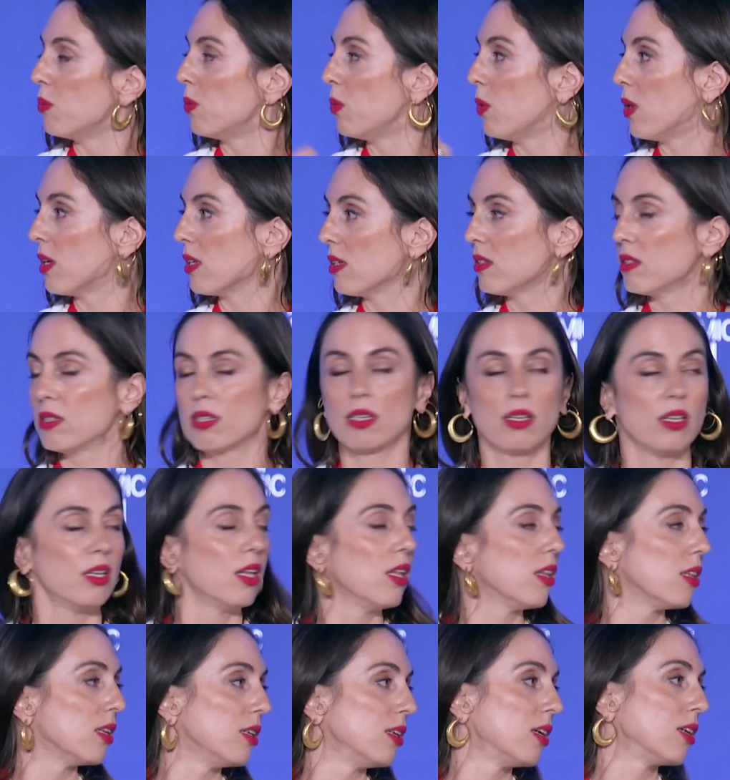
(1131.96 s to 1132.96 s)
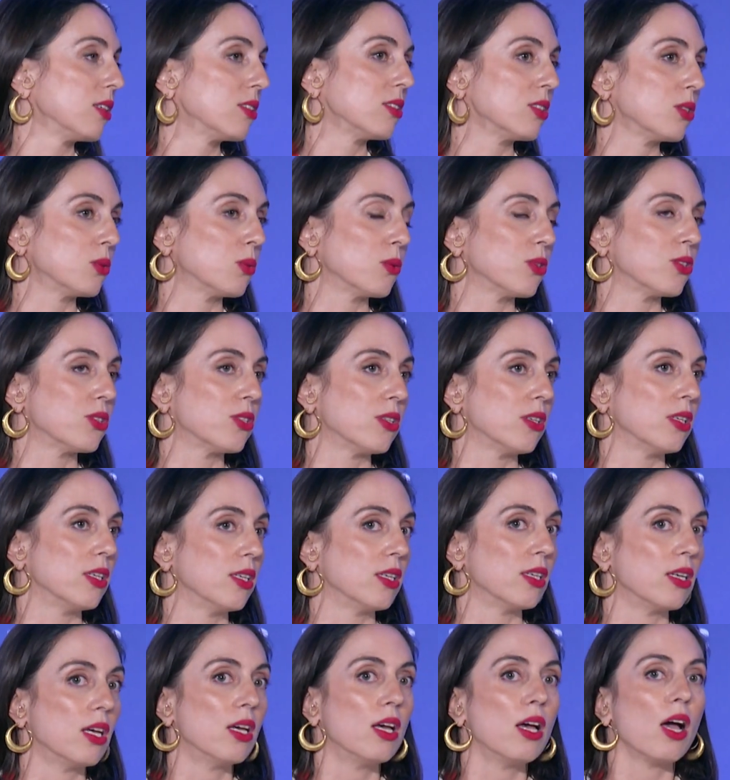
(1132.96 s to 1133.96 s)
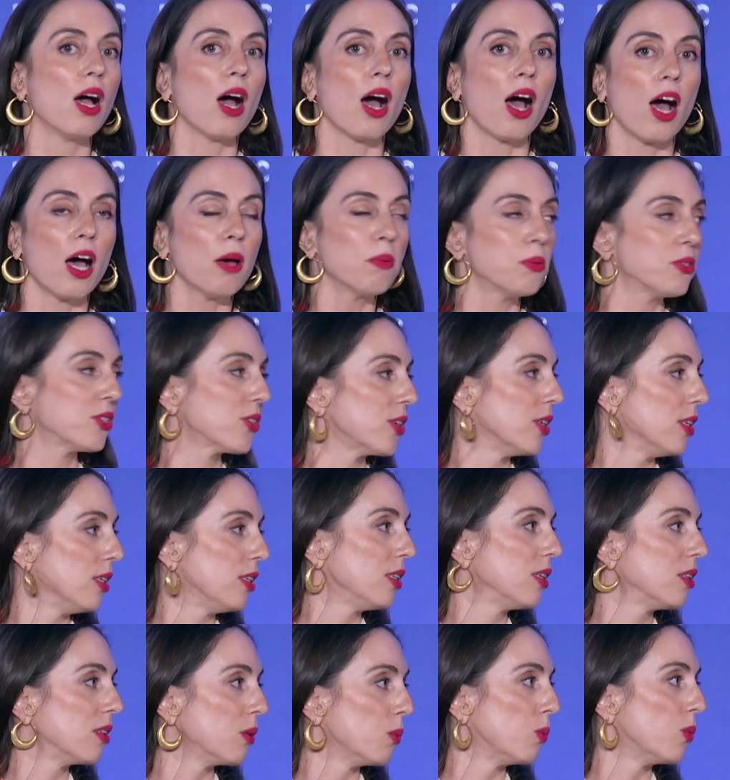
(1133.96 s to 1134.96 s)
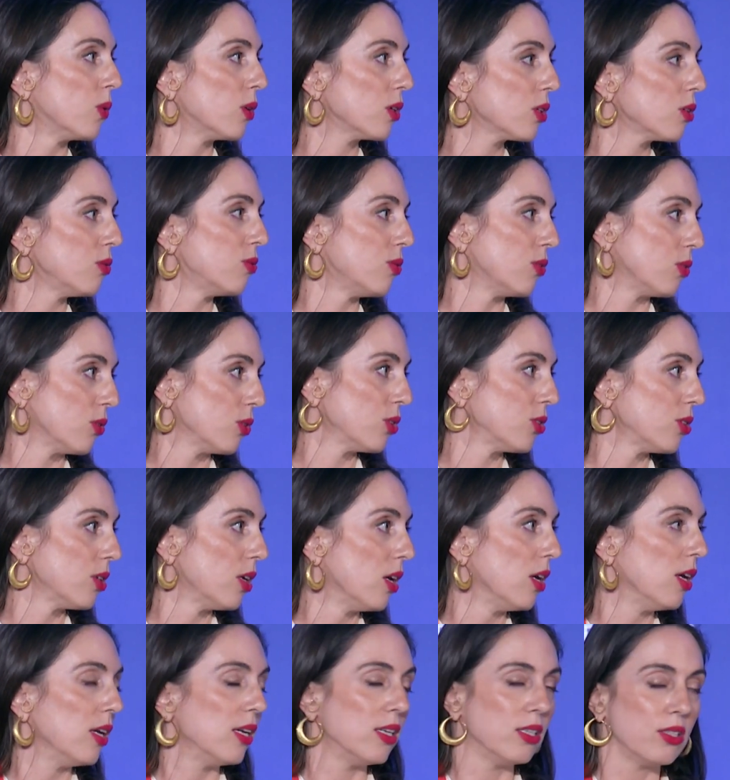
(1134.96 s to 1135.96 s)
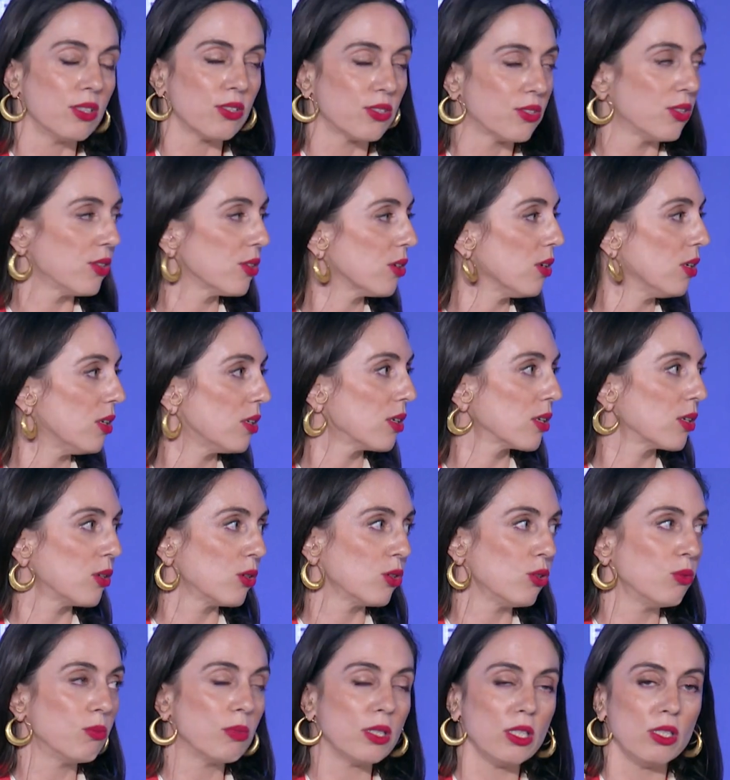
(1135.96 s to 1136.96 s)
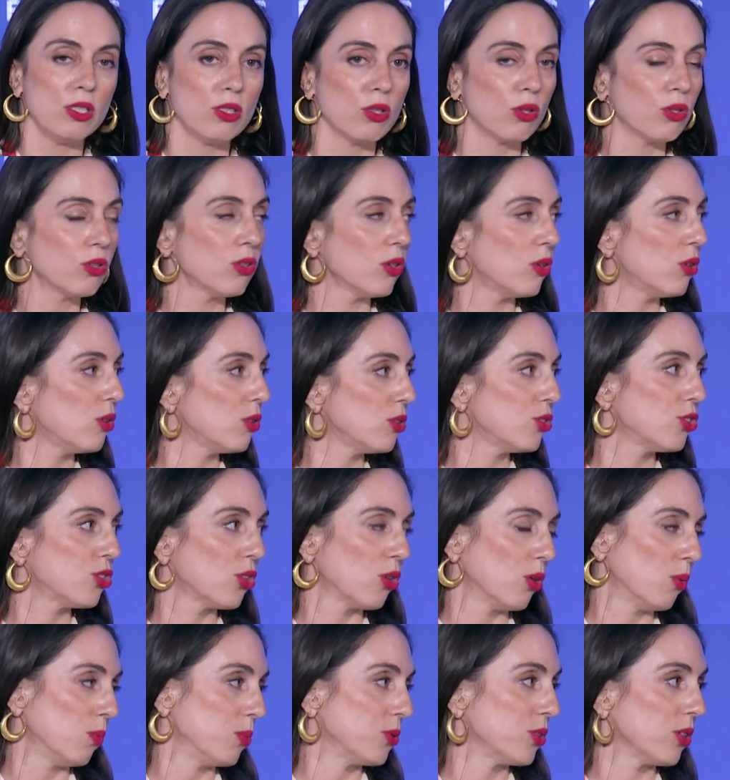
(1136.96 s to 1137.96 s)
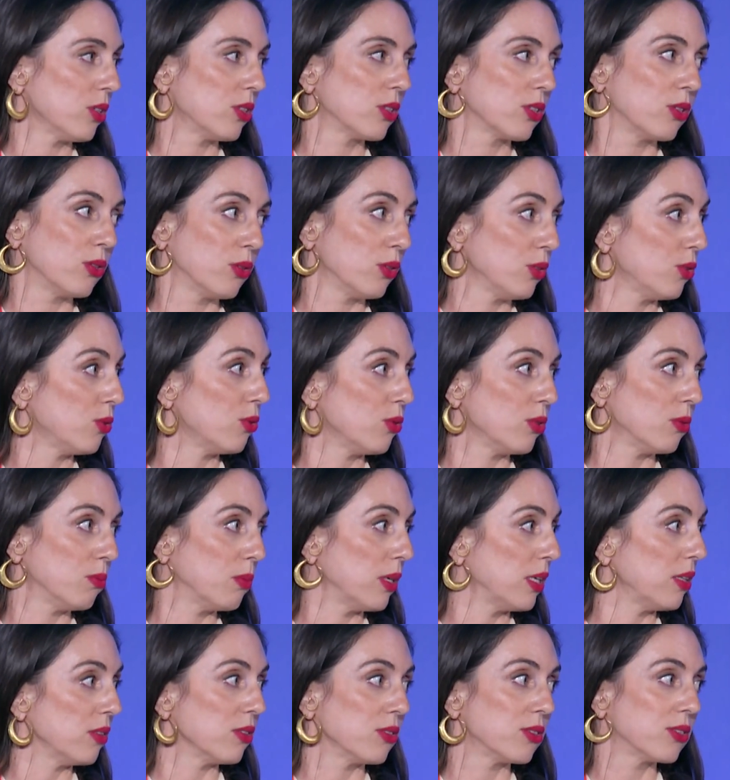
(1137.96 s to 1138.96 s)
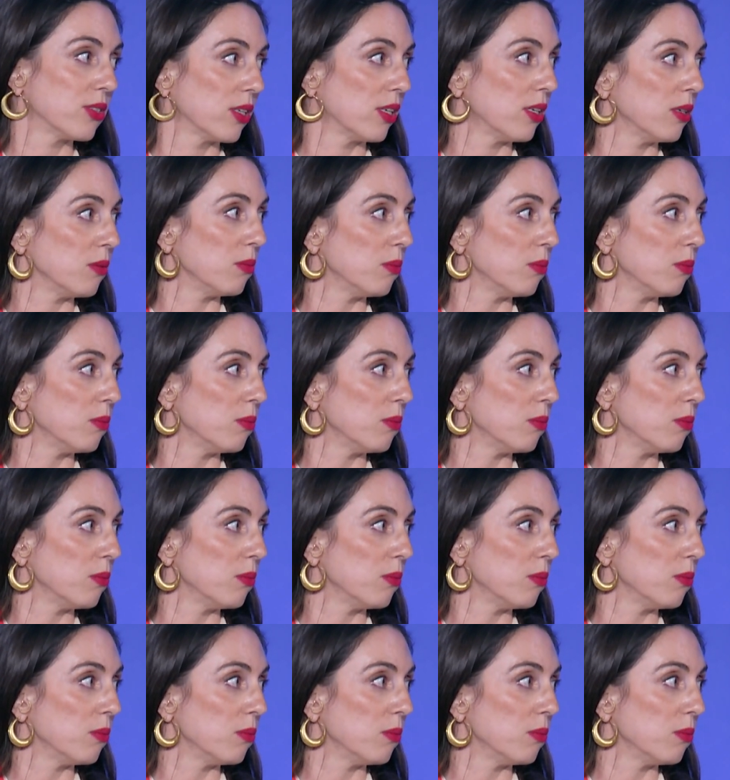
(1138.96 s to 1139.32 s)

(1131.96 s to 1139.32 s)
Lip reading: what Athanasios was saying, upskilling the workforce. In a circular economy, not all jobs are going to remain the same.